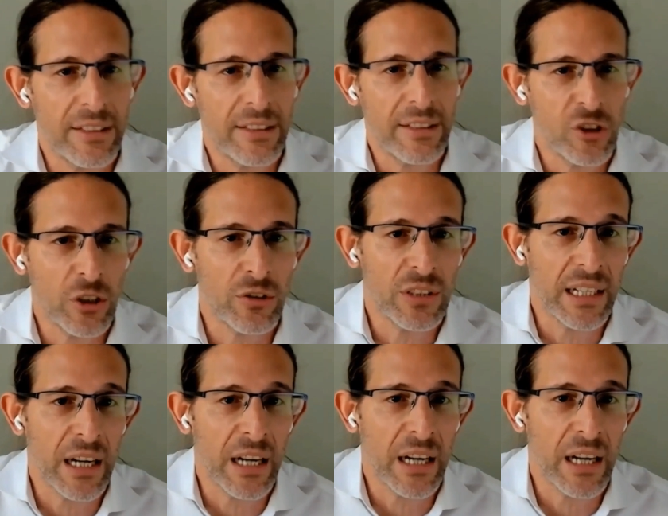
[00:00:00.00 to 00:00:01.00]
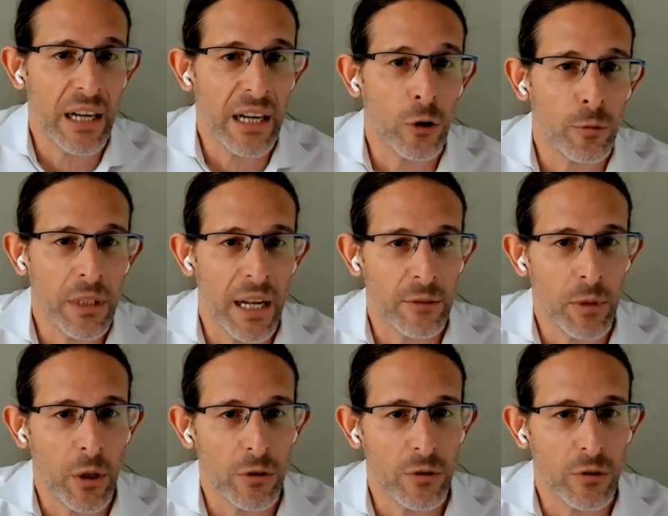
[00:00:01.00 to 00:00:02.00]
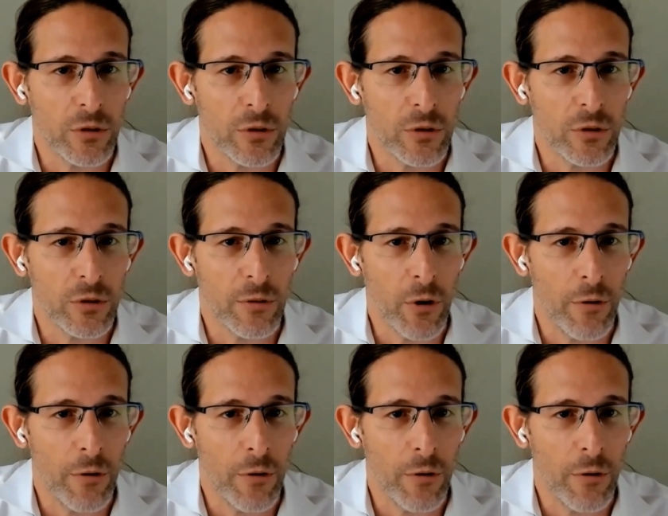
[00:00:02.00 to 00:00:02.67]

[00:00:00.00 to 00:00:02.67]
children that are hospitalized because of COVID,